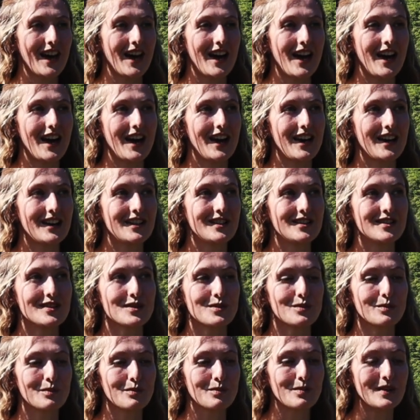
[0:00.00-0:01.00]
and
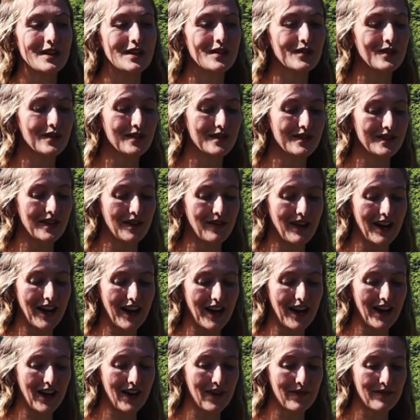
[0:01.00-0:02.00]
we also
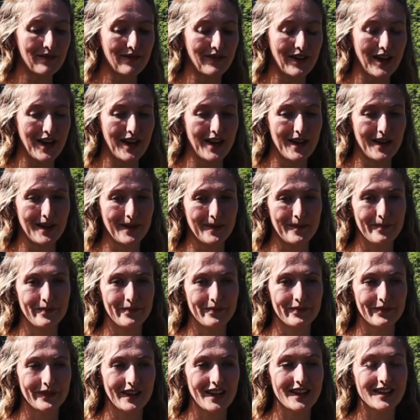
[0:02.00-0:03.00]
have
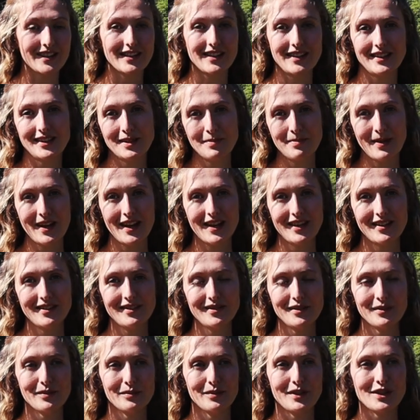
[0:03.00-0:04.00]
a guinea
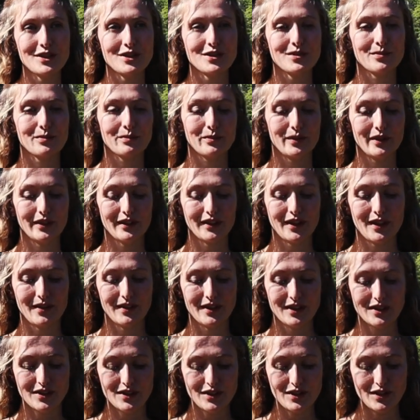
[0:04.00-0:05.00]
pen which we're going